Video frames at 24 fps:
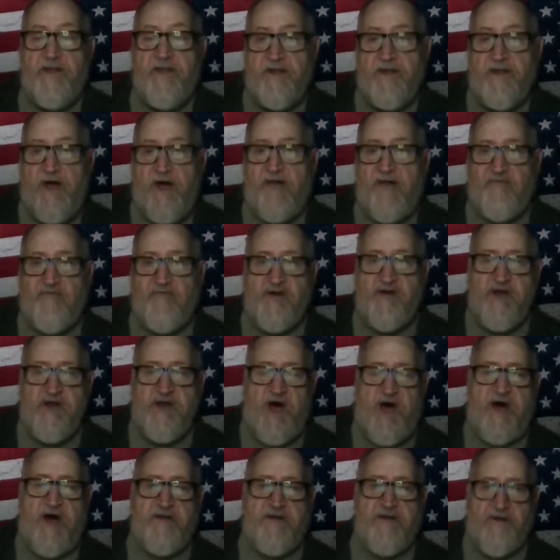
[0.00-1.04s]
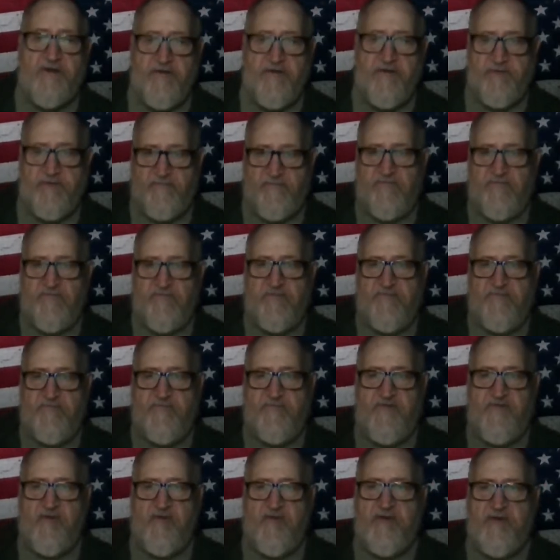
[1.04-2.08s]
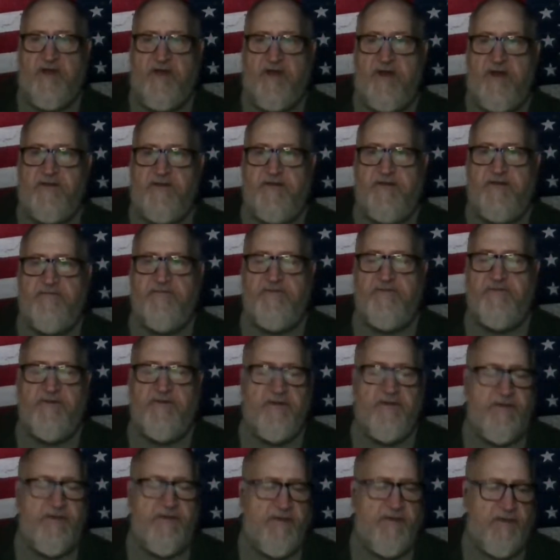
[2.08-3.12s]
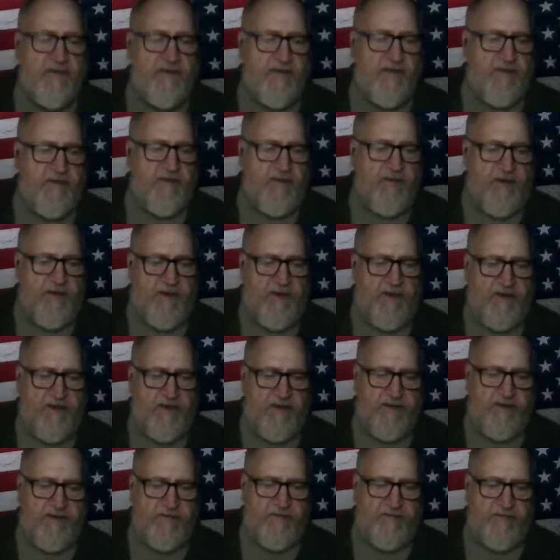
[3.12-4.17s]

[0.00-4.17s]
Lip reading: I've heard the audio. Have you heard the audio? Uh,